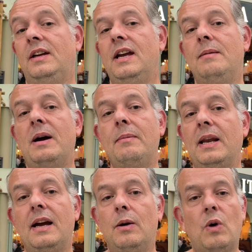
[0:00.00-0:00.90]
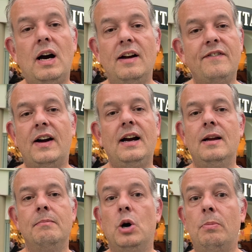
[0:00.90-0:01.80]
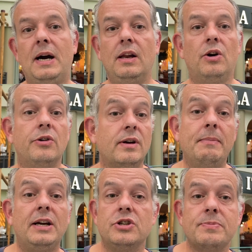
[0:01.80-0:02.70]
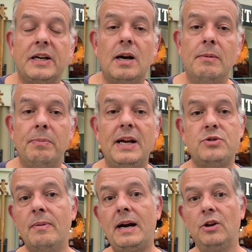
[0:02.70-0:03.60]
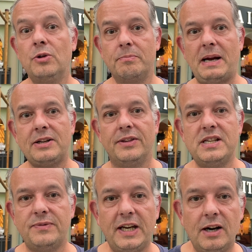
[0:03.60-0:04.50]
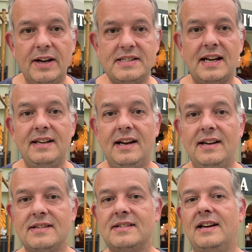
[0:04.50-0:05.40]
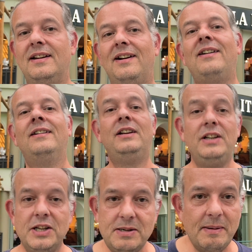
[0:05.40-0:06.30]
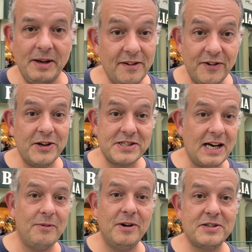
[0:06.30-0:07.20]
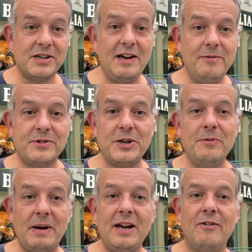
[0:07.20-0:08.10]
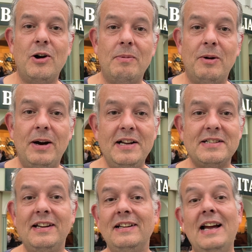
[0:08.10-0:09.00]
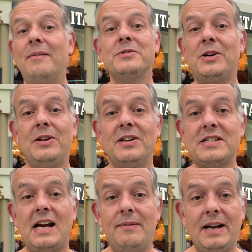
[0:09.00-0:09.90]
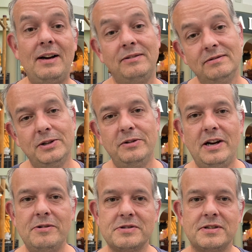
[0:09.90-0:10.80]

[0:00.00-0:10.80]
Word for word: He might be like Wi-Fi and mobile ordering, might just be commonplace. We might look back on this video in ten years and say, oh, do you remember the first time we were served by a robot waiter? It happens all the time now. Who knows?